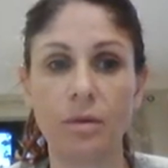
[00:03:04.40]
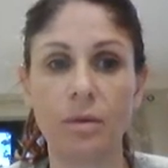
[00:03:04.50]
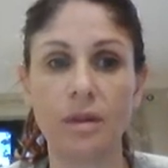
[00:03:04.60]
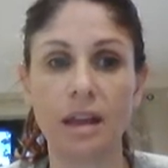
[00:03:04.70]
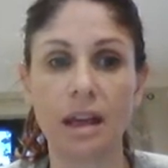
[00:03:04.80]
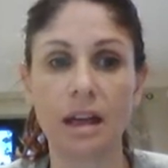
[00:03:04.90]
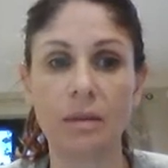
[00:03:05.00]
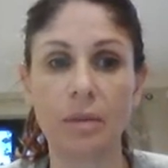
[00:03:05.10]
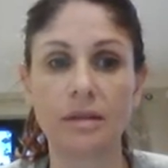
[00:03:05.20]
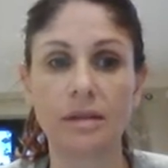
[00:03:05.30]
for when we're
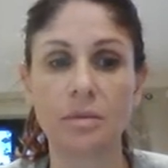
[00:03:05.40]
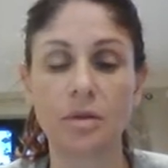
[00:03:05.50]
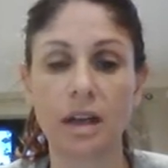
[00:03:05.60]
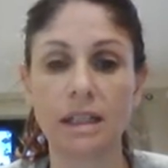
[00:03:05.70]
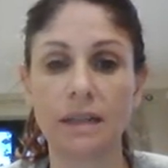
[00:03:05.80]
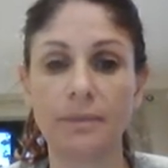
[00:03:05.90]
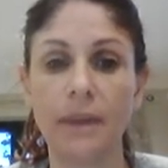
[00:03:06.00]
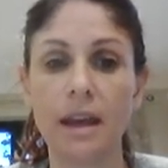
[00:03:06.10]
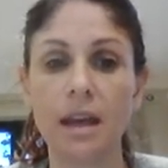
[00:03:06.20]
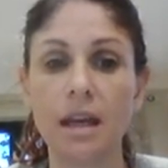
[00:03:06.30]
thinking about subtracting.
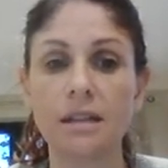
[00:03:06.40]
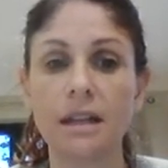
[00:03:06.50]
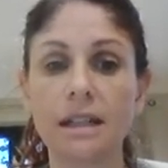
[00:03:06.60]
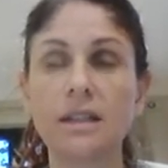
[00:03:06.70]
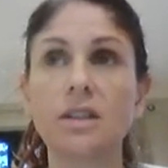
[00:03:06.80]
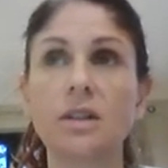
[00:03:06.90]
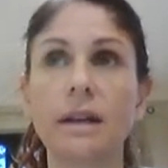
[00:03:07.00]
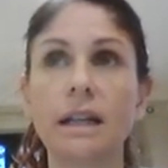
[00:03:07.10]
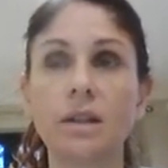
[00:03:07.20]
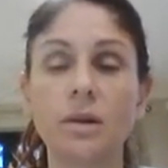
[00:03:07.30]
So let's just
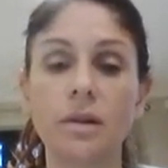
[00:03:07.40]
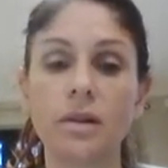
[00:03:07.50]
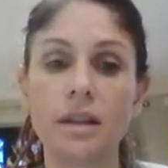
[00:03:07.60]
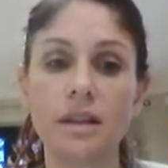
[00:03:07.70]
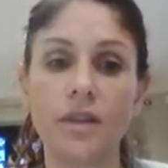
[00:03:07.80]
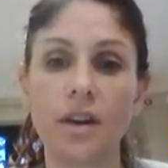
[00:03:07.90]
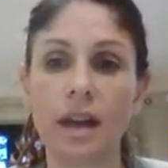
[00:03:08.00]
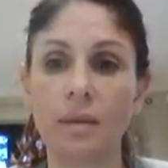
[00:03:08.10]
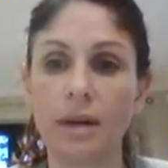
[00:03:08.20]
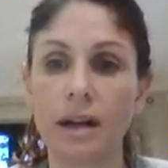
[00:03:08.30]
quickly talk through this
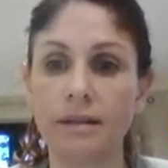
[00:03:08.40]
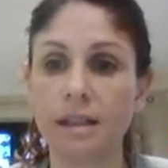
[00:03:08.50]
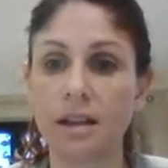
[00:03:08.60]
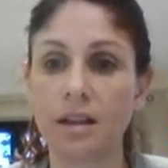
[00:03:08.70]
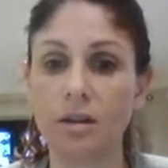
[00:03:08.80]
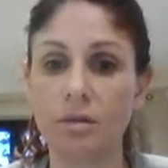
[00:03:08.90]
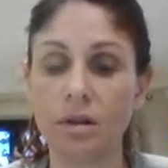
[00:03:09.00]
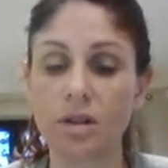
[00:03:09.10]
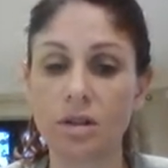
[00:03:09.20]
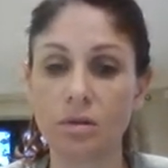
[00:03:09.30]
vocabulary so that you
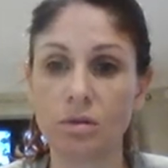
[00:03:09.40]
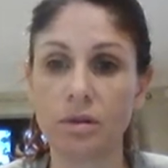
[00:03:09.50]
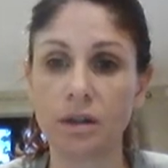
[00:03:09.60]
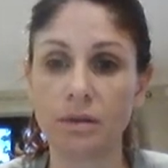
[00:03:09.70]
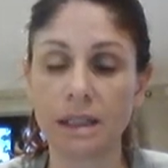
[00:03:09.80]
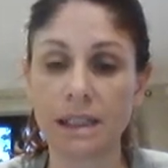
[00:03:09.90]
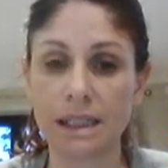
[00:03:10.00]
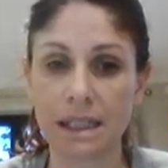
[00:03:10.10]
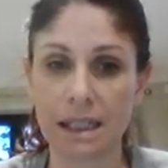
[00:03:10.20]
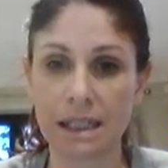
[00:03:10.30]
are sure that you
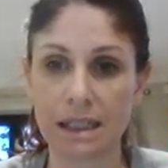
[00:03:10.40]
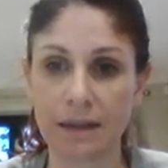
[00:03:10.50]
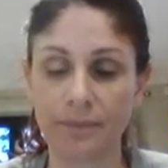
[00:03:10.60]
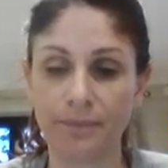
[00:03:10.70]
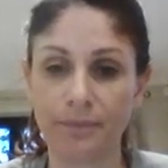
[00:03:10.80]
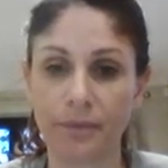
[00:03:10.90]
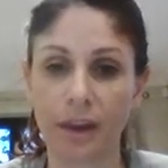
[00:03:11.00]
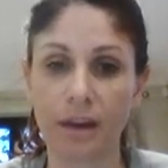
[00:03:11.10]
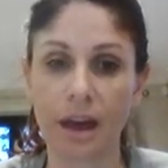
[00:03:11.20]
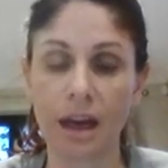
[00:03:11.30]
understand it.
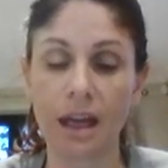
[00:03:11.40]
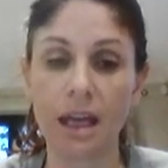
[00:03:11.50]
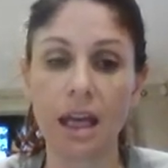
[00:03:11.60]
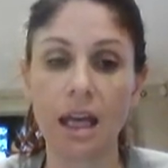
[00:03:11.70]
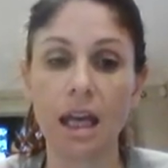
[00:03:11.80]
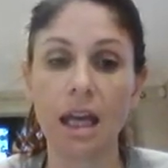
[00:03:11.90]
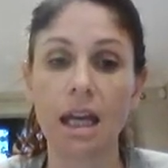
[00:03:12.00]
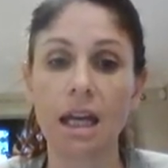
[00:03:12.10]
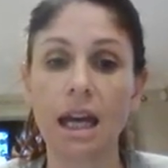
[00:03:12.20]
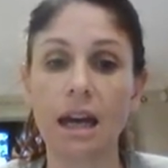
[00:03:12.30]
Okay,
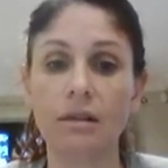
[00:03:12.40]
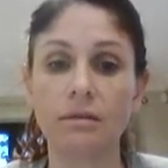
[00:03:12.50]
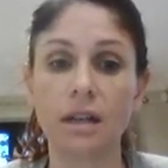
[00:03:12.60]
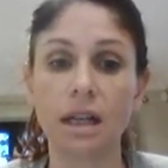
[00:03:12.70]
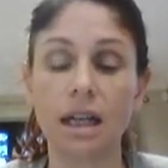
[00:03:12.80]
now